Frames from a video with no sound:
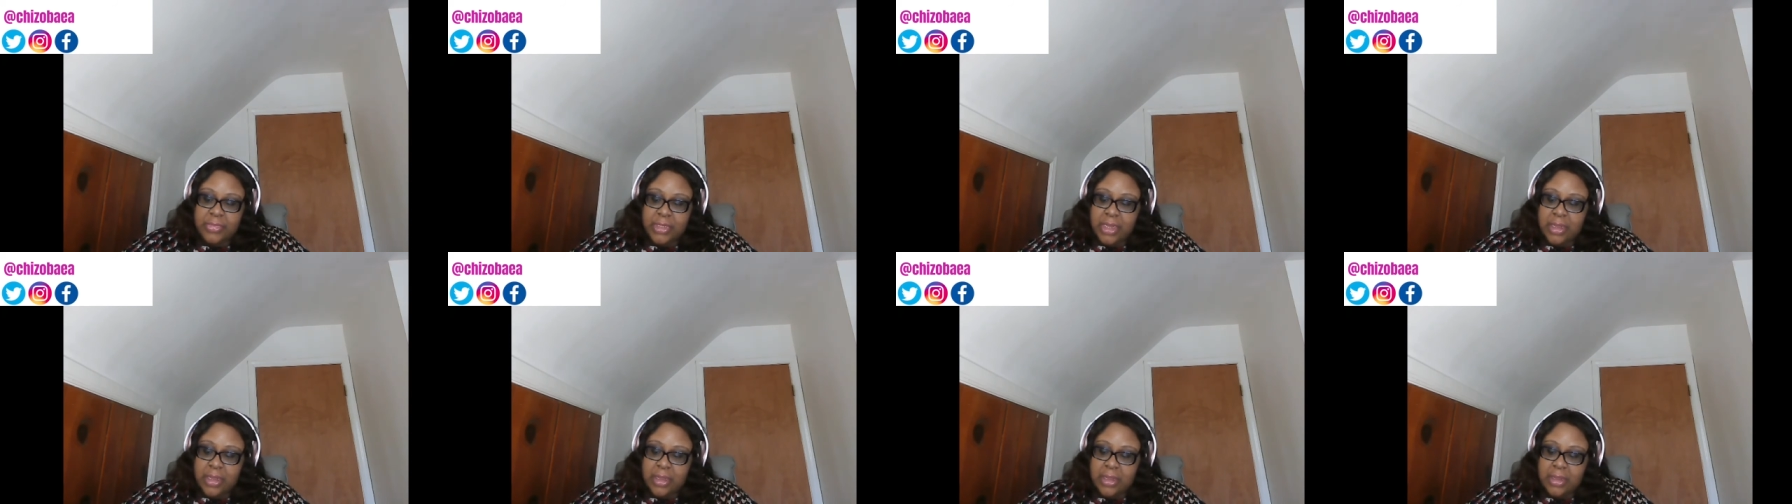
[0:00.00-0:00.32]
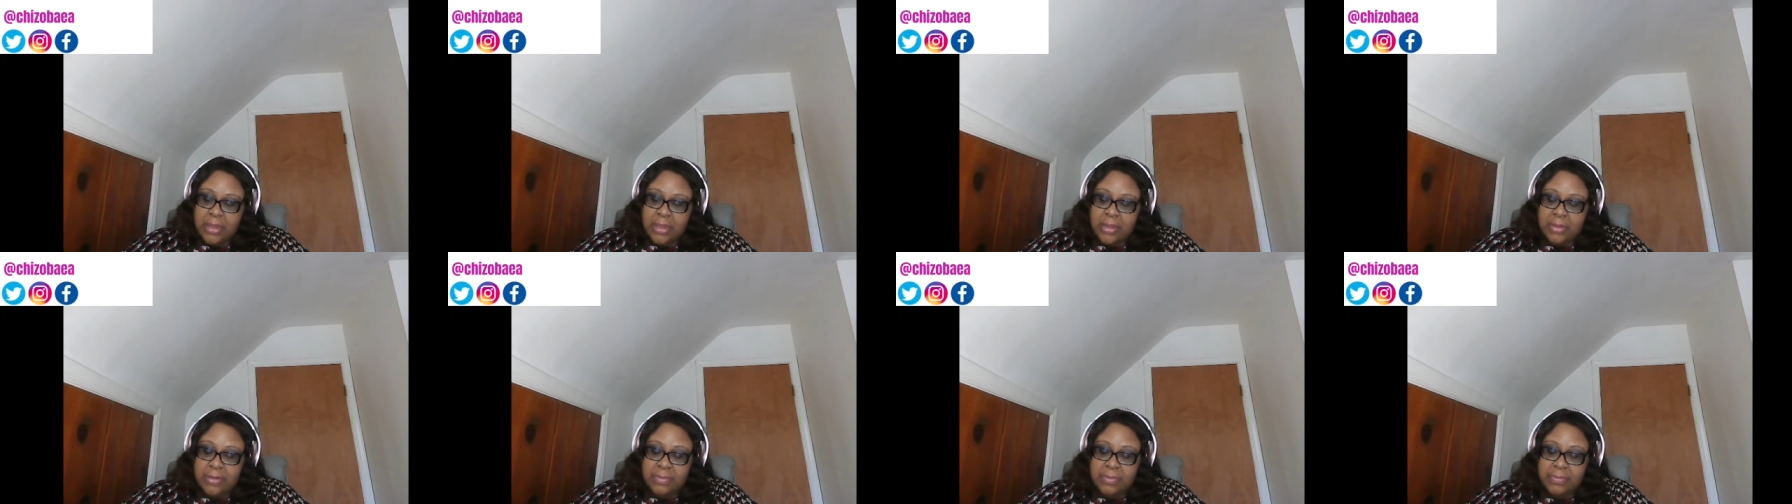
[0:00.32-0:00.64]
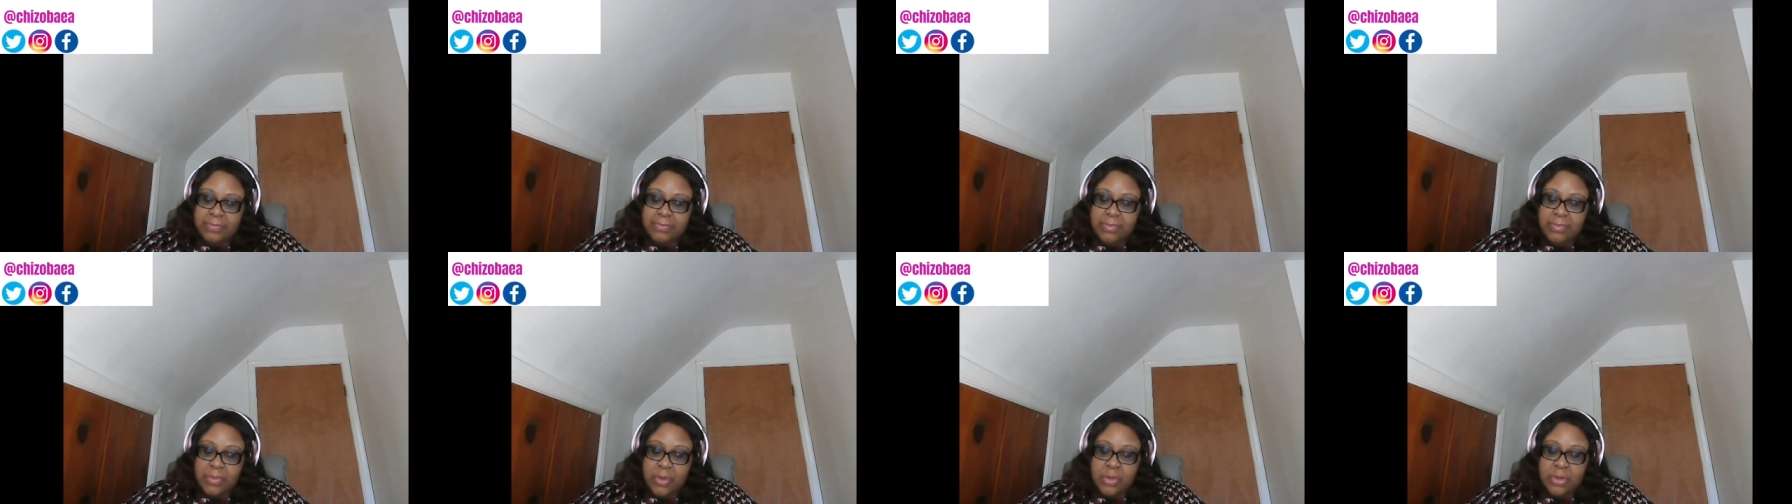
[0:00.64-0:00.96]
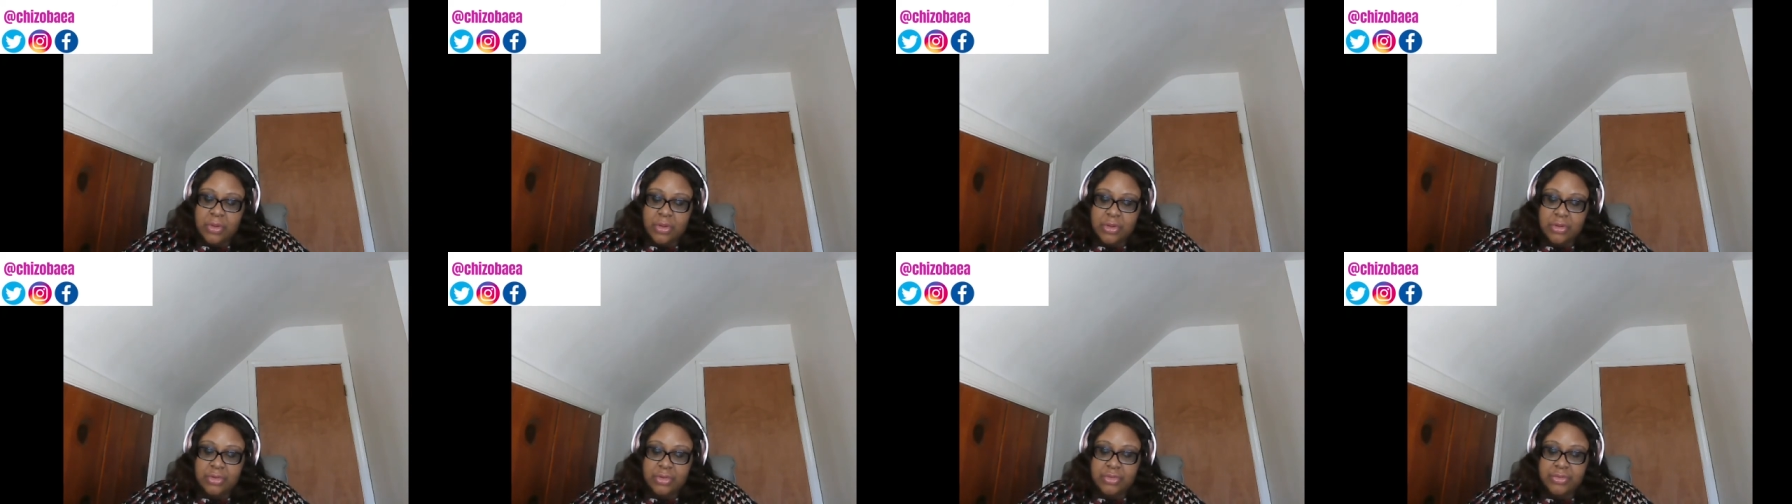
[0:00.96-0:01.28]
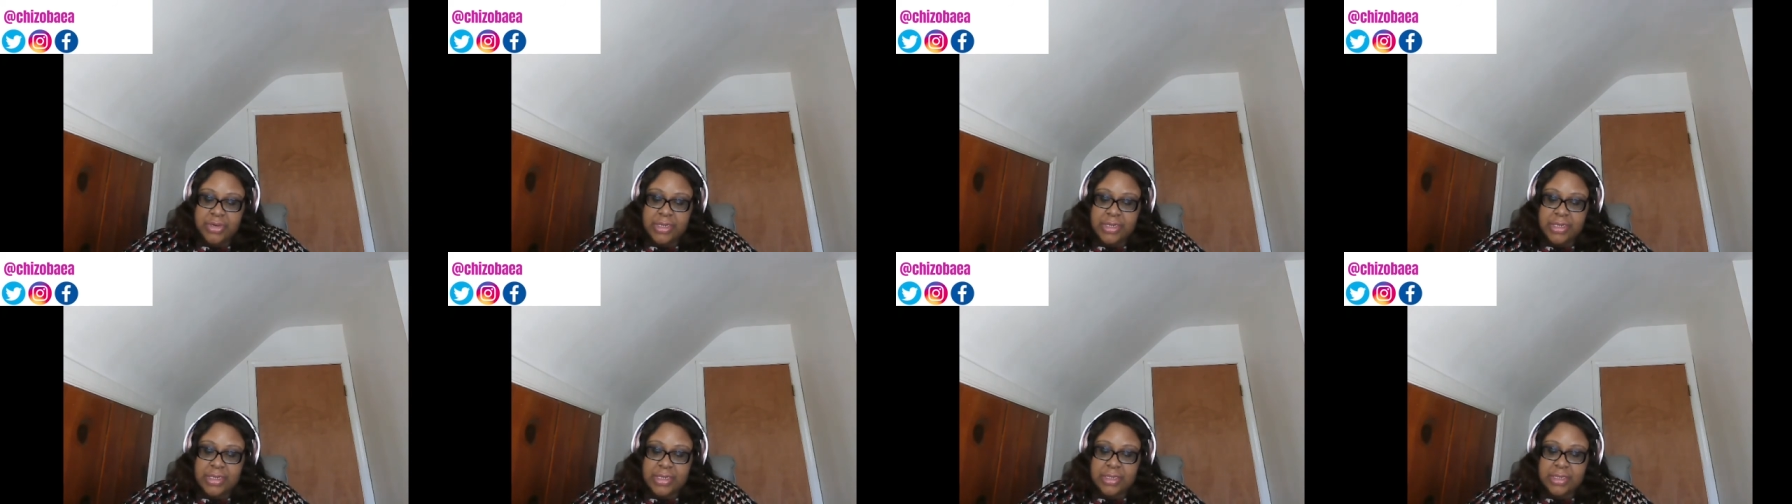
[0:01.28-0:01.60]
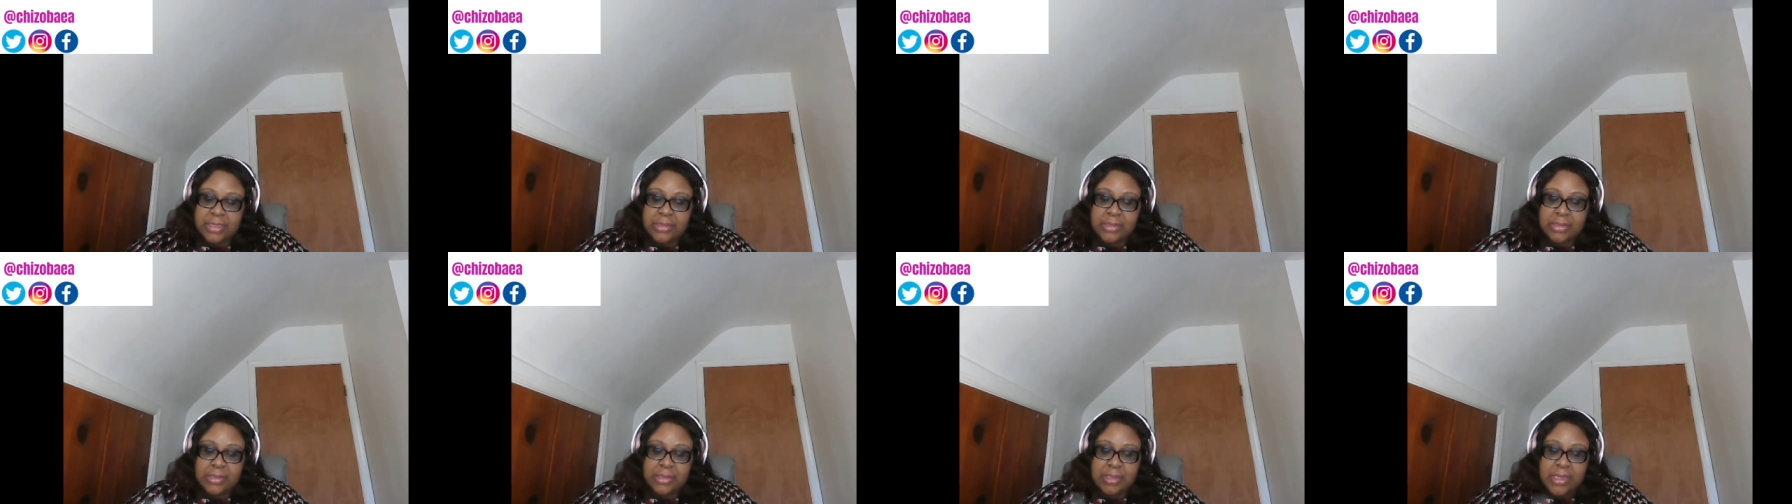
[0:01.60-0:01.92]
for all 100
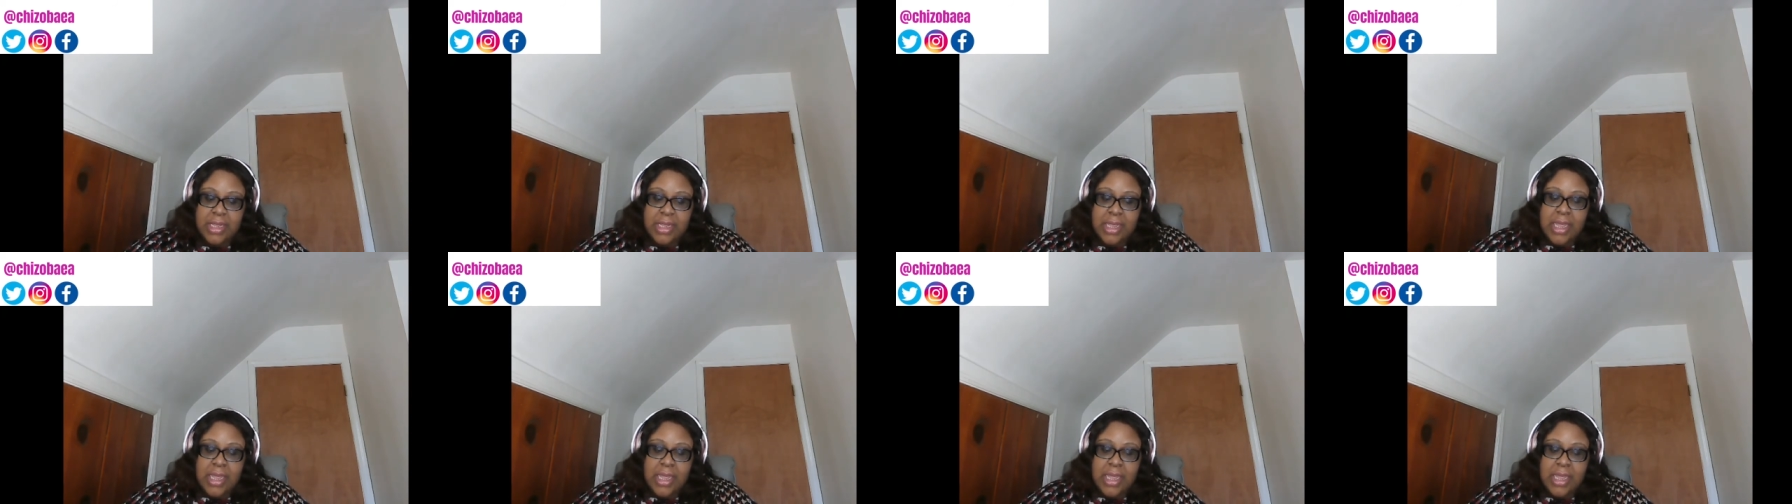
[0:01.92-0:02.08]
days.